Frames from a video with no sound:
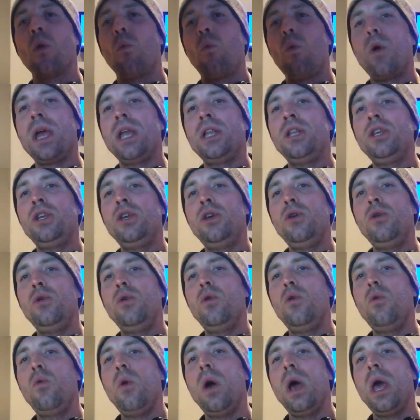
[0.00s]
when
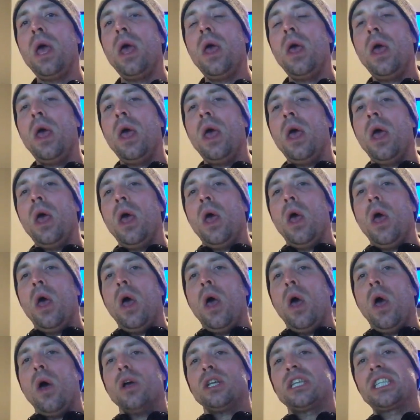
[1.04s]
you
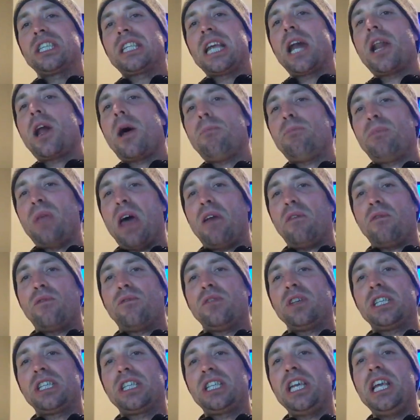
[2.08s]
set up
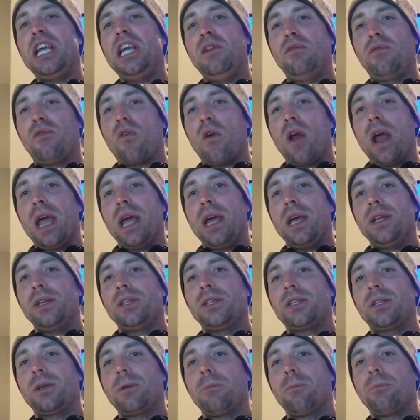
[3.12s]
that seed
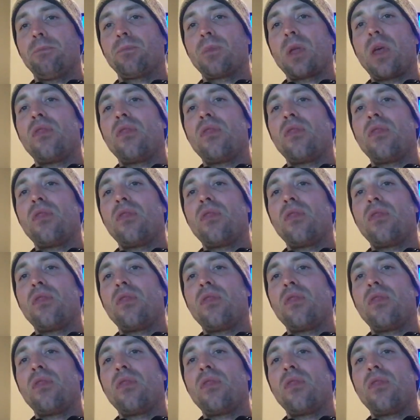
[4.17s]
phrase